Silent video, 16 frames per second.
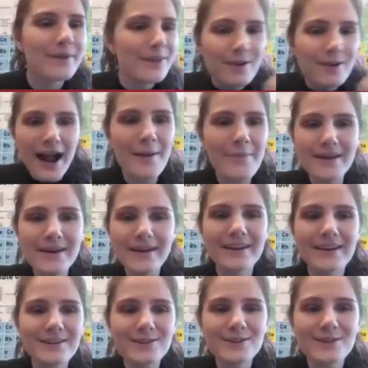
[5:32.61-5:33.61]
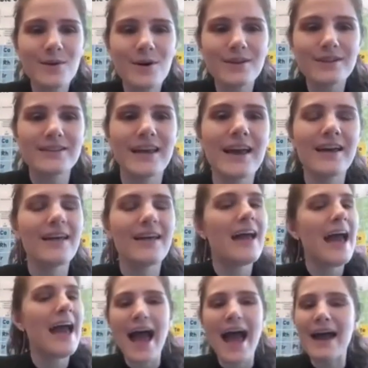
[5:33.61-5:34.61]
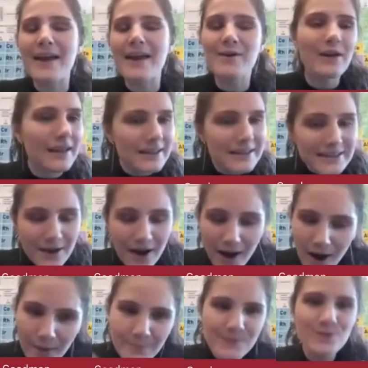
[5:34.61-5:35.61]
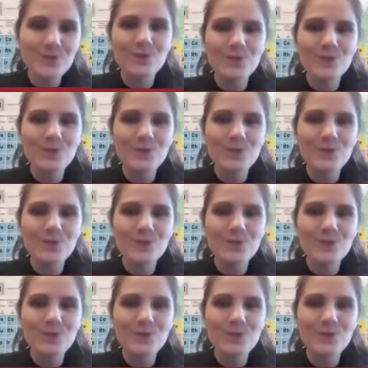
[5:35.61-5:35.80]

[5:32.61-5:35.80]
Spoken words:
but they're happening at a small scale. And it's up